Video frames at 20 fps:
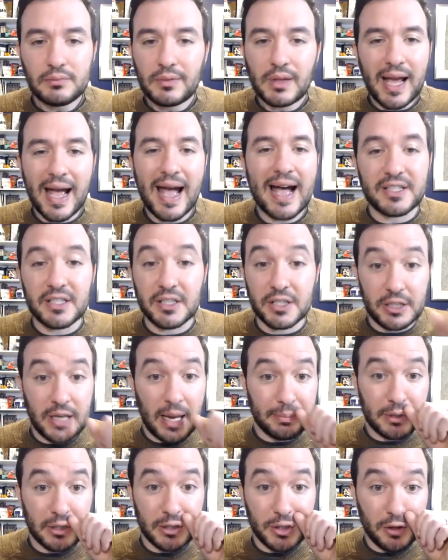hasn't
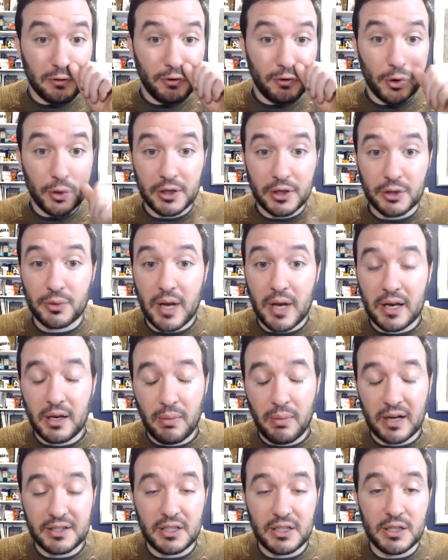stepped into the void created
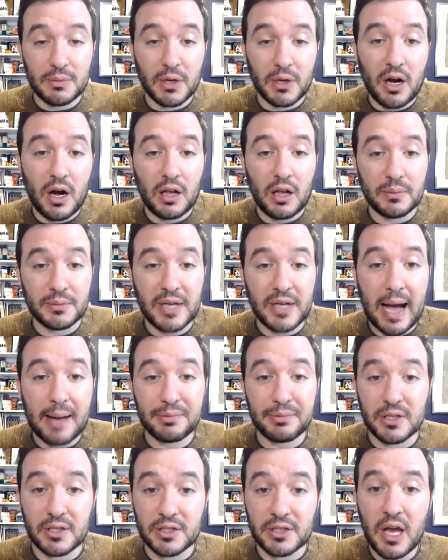by CJ McCollum's
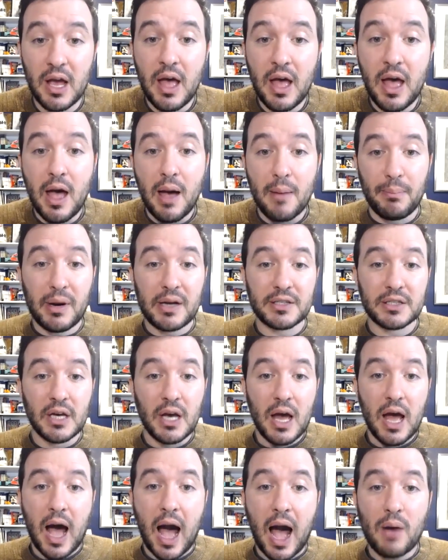absence. But
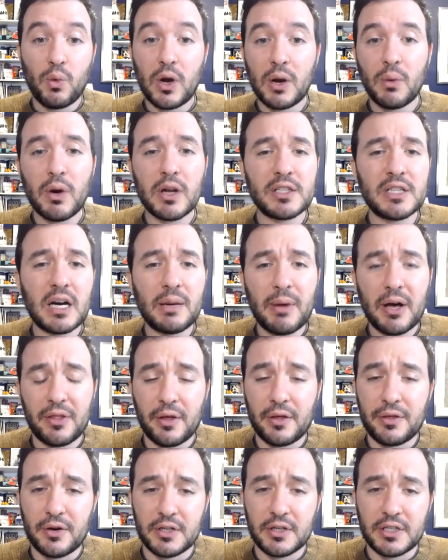uh, what I want to talk about in the
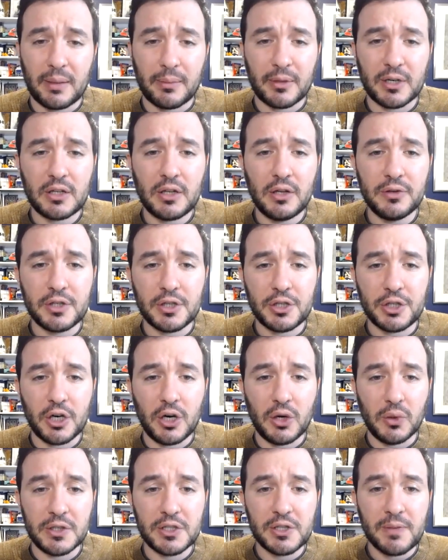third segment to close the
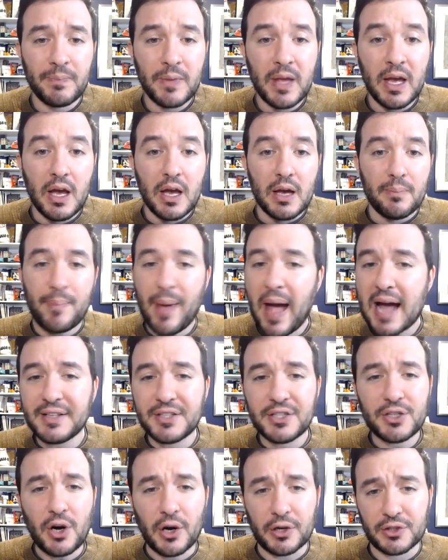show is bad
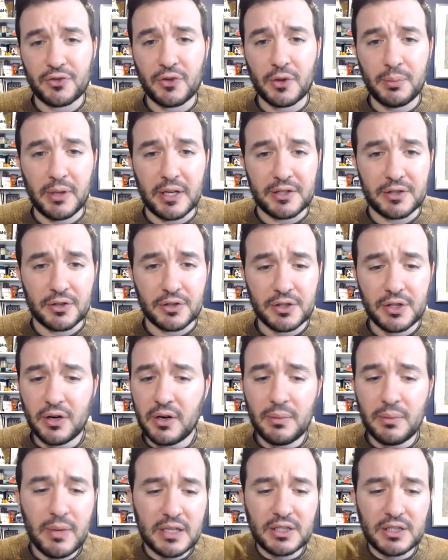starts for the Blazers. They're
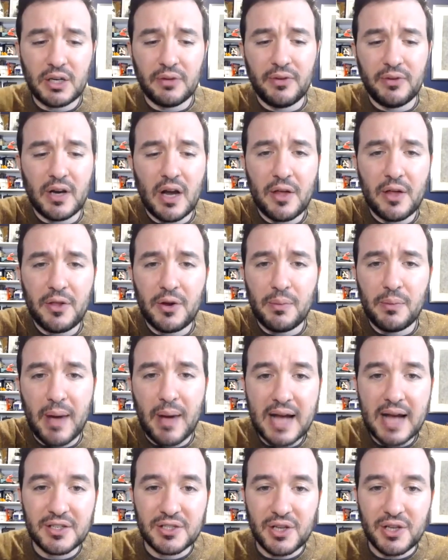in midst of another
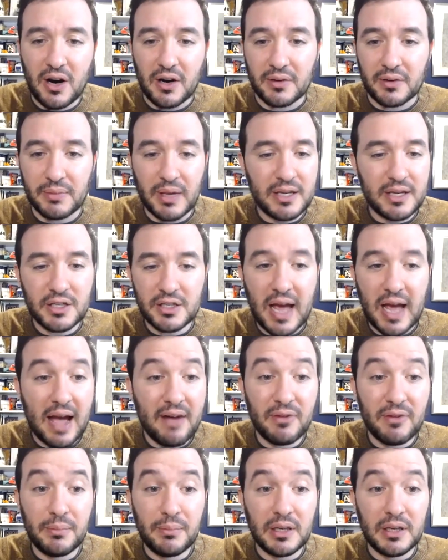bad start. They just
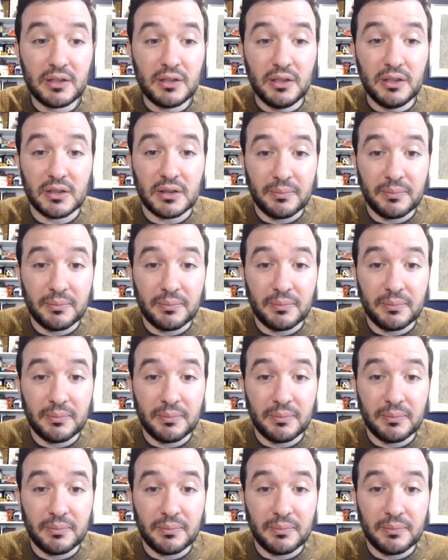haven't been good.